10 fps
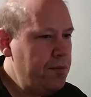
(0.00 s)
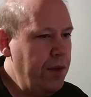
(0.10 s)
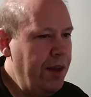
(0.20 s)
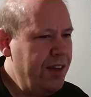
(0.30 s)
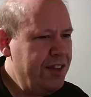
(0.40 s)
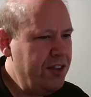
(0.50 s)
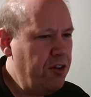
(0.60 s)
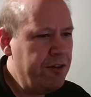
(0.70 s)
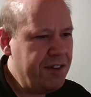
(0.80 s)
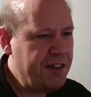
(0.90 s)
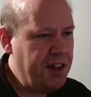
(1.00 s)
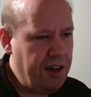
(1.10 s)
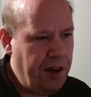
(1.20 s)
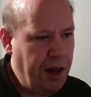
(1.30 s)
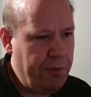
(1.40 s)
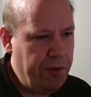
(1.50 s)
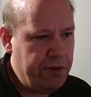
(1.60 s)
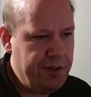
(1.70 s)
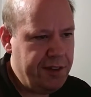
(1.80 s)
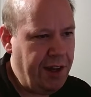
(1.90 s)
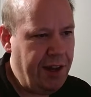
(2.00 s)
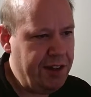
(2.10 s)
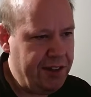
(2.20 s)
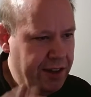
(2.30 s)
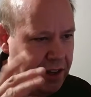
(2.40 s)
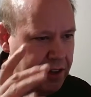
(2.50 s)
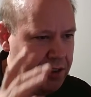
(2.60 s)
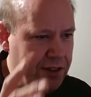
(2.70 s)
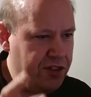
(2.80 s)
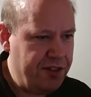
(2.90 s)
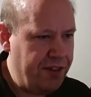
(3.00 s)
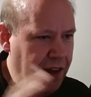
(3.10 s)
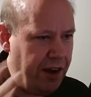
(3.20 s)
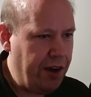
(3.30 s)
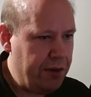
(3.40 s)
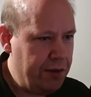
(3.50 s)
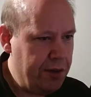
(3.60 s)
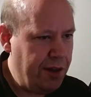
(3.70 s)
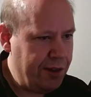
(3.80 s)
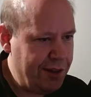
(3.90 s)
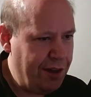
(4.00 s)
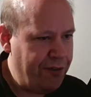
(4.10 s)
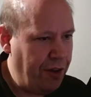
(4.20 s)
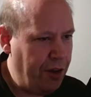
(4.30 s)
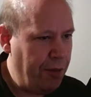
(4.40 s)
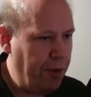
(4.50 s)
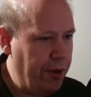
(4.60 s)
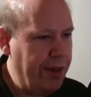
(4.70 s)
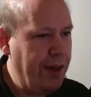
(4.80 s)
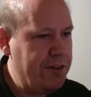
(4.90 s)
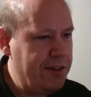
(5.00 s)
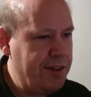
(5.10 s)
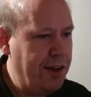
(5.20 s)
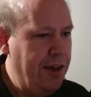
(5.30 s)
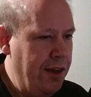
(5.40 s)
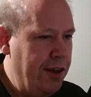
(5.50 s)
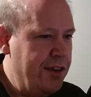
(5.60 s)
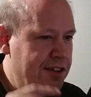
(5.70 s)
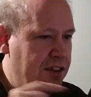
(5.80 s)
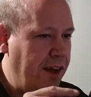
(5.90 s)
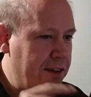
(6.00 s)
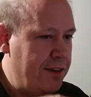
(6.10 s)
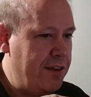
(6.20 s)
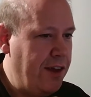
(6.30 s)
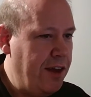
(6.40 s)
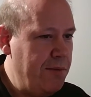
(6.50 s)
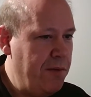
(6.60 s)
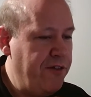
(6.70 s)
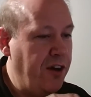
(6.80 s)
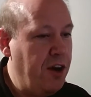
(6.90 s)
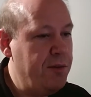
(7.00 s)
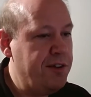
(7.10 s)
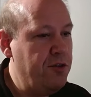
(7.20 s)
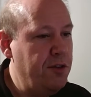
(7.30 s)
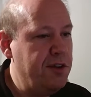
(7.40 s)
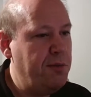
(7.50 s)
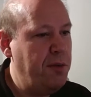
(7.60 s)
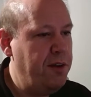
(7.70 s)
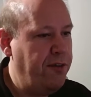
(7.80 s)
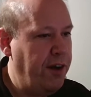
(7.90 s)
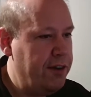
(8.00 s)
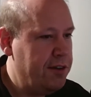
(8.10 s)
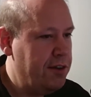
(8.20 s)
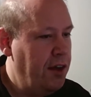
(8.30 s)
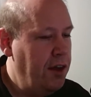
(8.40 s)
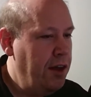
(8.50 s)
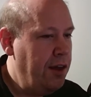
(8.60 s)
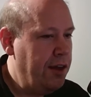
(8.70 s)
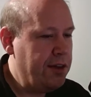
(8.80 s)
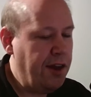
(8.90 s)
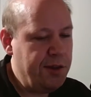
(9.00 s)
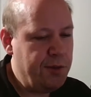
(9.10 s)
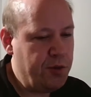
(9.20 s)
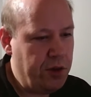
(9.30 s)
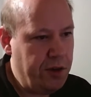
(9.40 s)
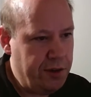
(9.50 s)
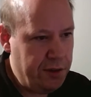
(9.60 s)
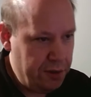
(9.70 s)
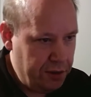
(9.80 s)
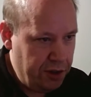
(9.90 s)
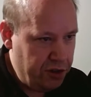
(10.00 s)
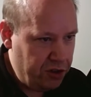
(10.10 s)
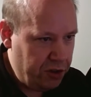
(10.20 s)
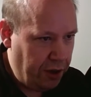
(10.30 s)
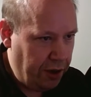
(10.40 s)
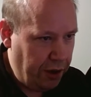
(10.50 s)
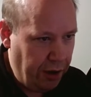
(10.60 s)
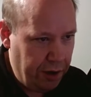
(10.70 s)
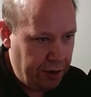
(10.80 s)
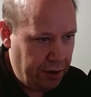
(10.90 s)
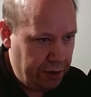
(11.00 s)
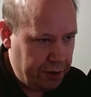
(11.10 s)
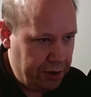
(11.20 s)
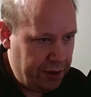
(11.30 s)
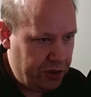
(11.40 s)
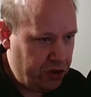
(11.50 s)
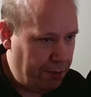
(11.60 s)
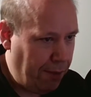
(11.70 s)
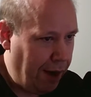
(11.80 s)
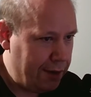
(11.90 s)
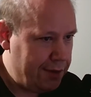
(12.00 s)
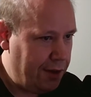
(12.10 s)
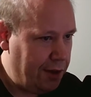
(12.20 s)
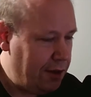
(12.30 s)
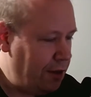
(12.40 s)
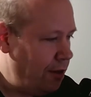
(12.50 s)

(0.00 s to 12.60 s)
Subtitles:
it's, you don't have to set it up. You don't have to set any settings. It's just there. You have to set volume. The only thing you have to set is select this thing, and volume is USB device. It's got some sort of digital analog to digital box thing in there.